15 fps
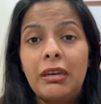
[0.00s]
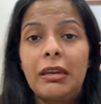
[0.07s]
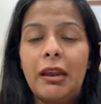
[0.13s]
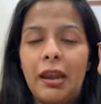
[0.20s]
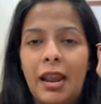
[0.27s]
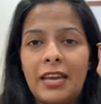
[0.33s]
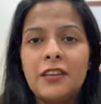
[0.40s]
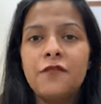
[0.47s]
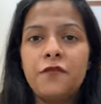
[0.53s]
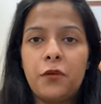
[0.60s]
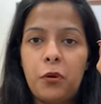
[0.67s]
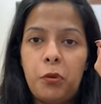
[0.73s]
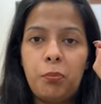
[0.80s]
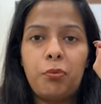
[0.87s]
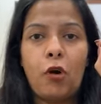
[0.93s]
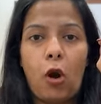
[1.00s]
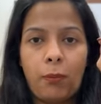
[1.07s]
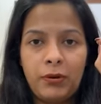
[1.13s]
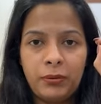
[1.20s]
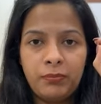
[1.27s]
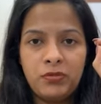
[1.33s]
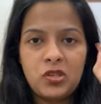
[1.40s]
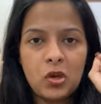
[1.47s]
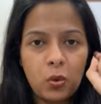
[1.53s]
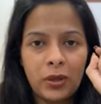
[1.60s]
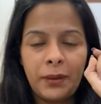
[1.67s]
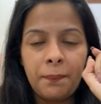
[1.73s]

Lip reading: to real life problems.